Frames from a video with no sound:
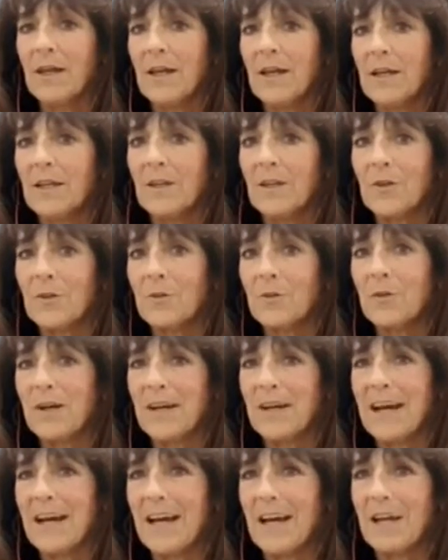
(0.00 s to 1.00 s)
You know,
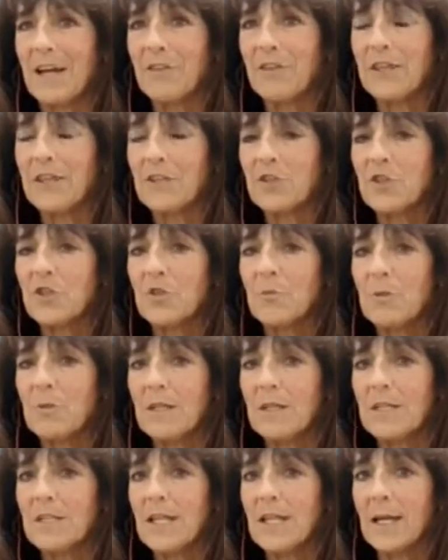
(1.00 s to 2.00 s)
I think too
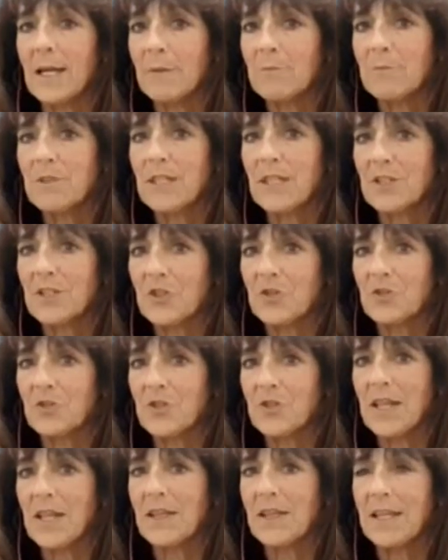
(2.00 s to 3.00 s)
many times, as you
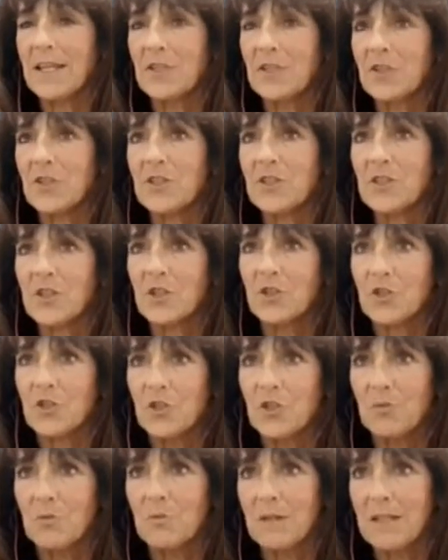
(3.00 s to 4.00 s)
said, they just
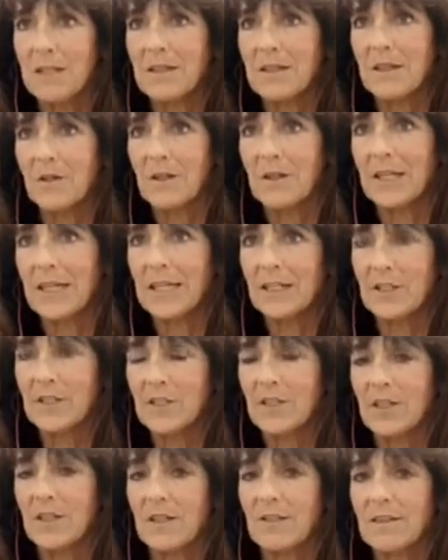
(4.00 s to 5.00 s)
assume that they'll get
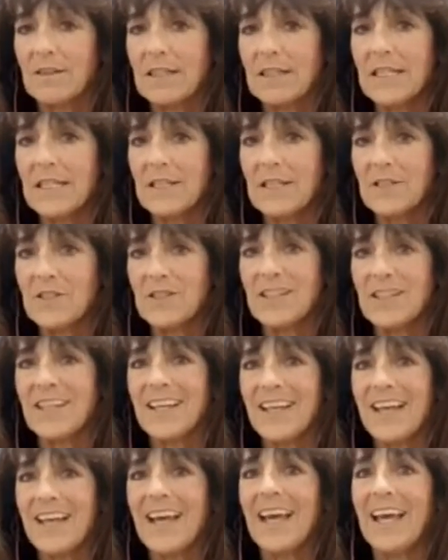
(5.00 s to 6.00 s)
into the lease
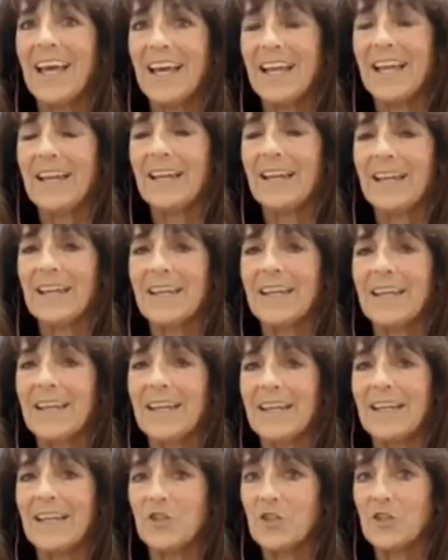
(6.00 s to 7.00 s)
and
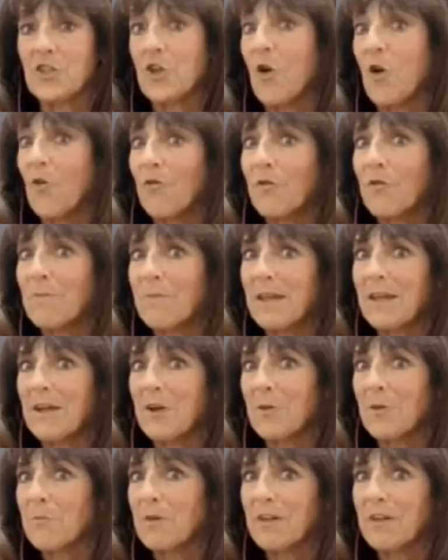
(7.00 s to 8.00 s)
and just go from
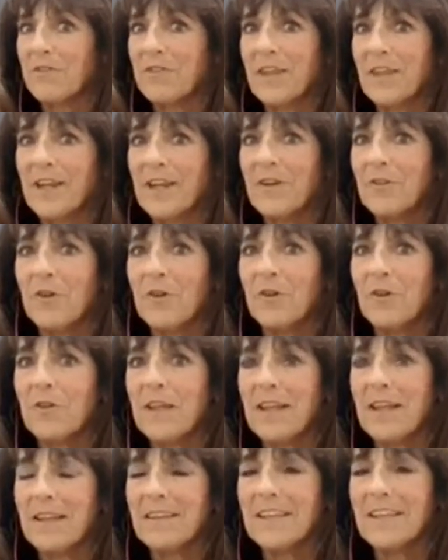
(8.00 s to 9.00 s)
there. But if they don't know
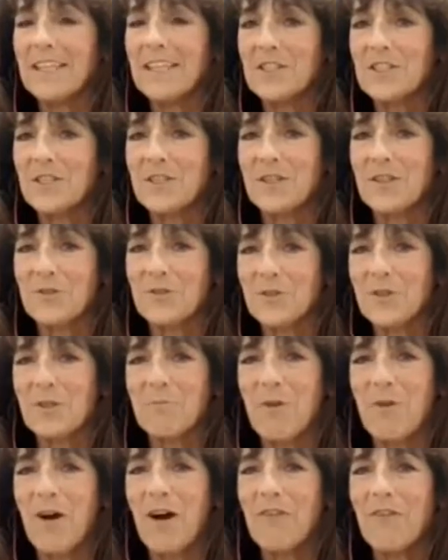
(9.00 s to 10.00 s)
that lease, there's
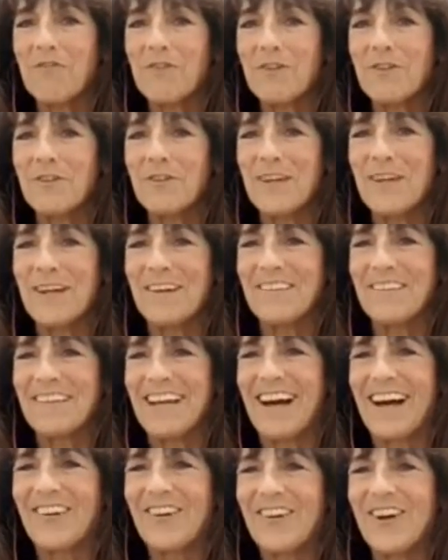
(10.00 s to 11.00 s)
some awful, uh,
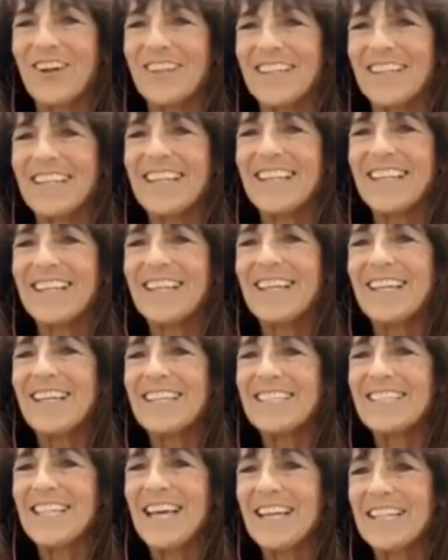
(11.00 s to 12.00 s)
I'll call it,
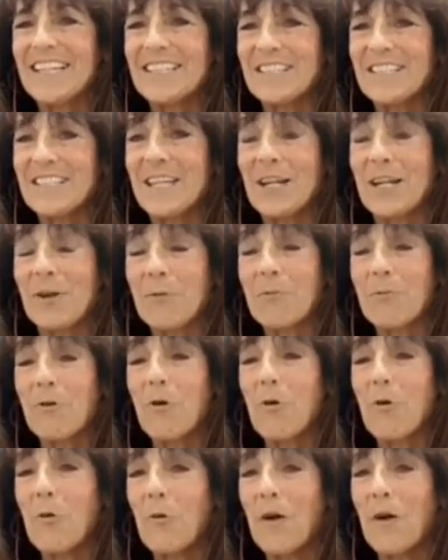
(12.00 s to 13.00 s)
tenants that are
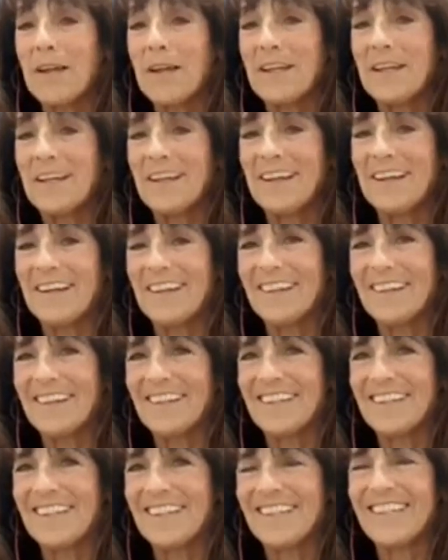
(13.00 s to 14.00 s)
quite
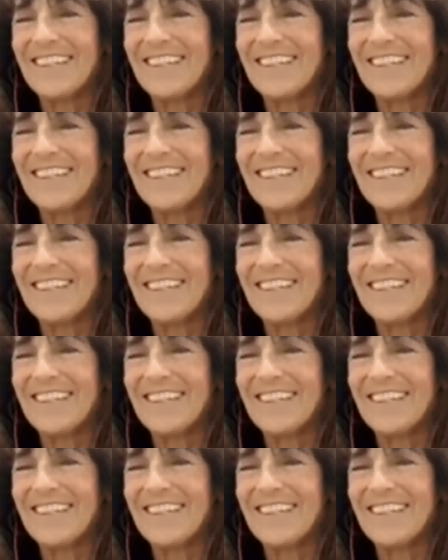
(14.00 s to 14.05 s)
uh,